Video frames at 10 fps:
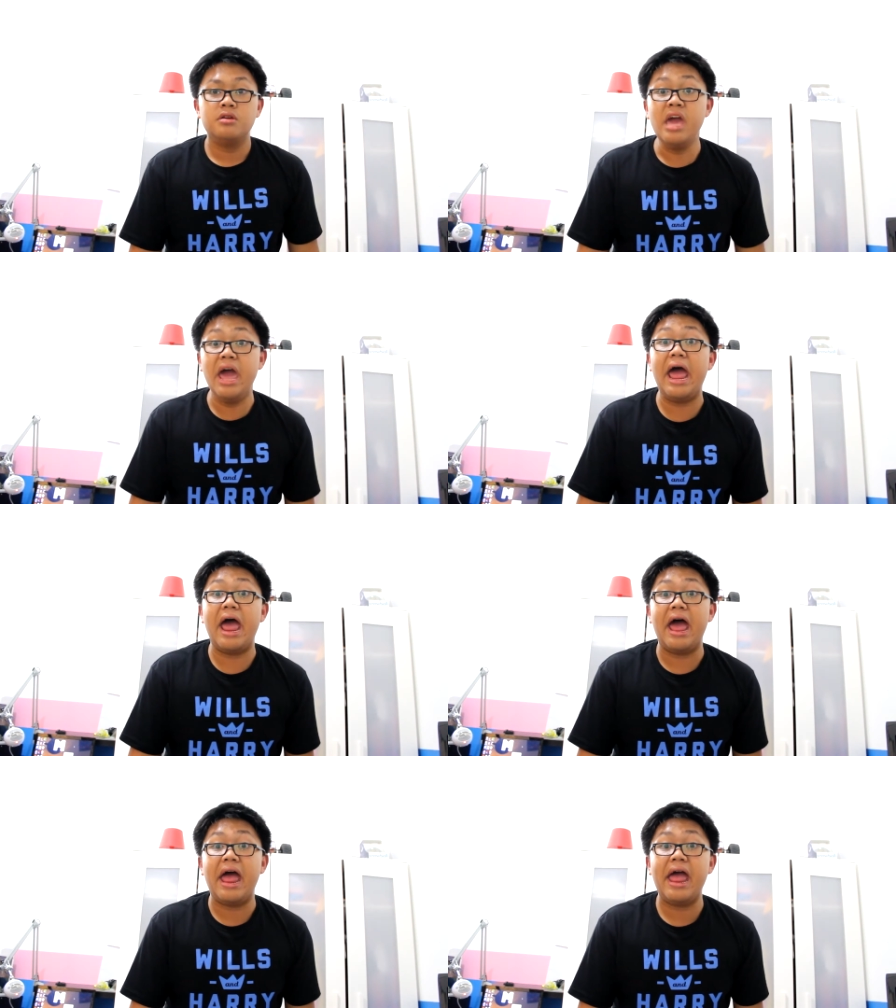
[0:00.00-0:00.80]

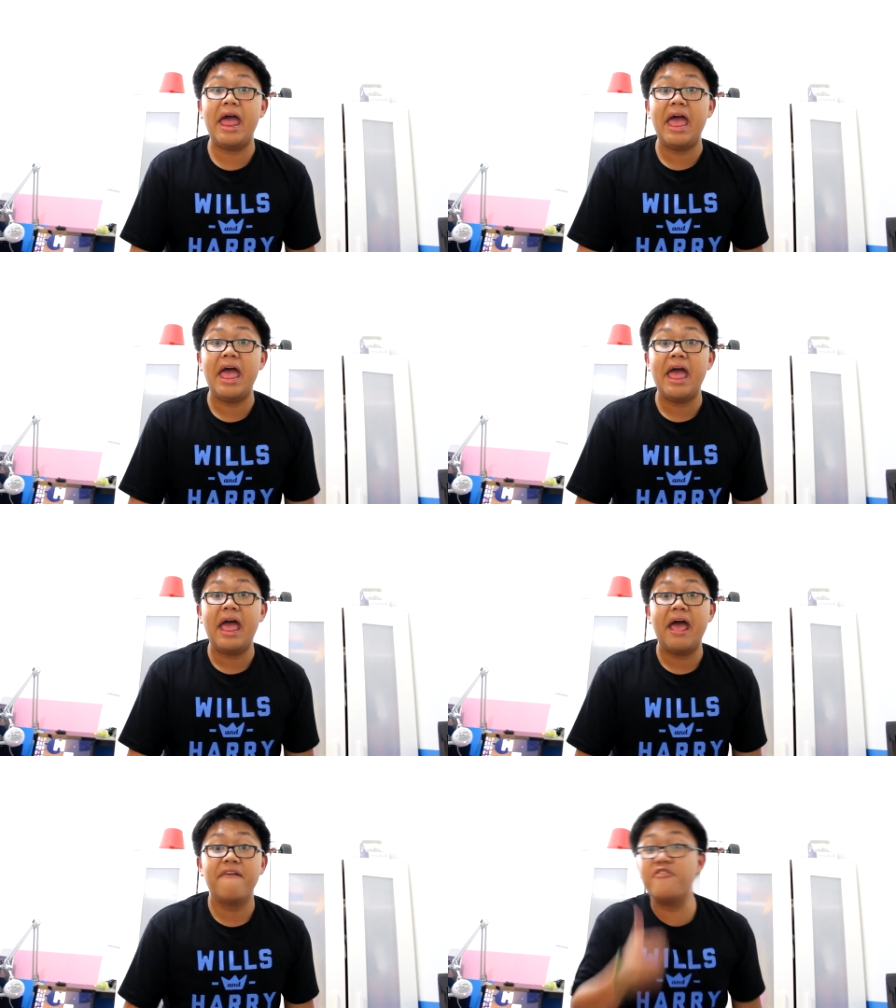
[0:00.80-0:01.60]
Yeah!
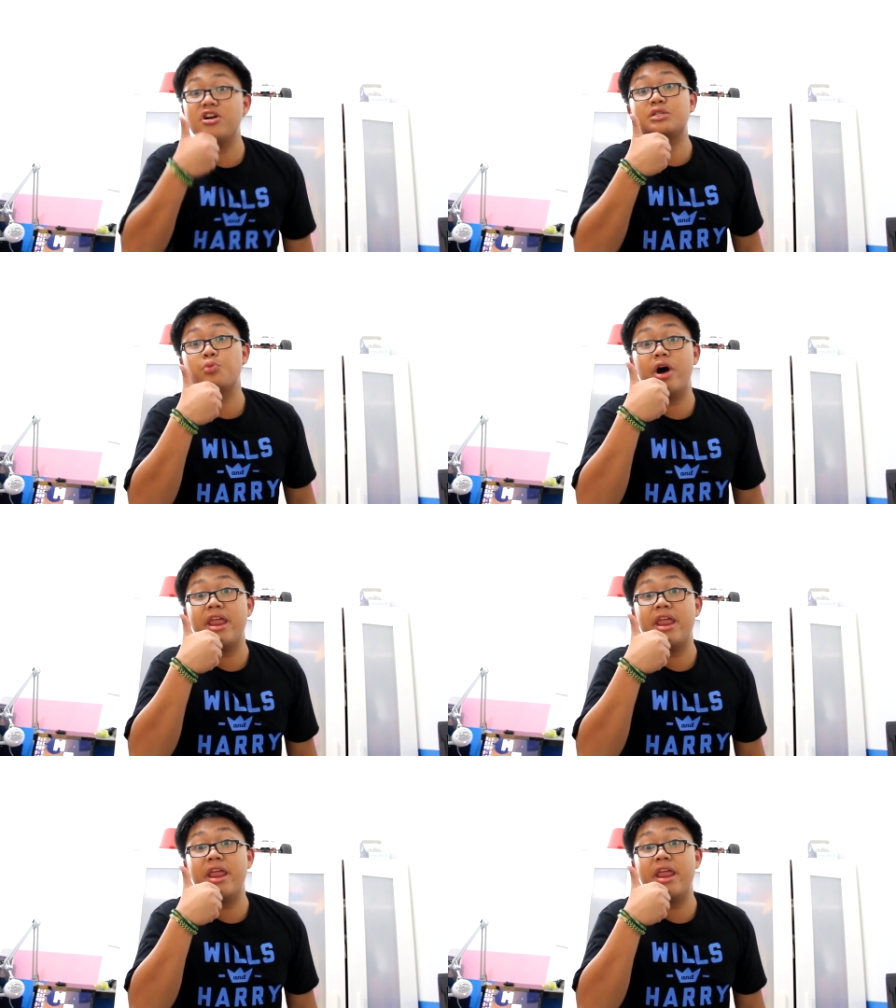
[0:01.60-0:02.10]
First one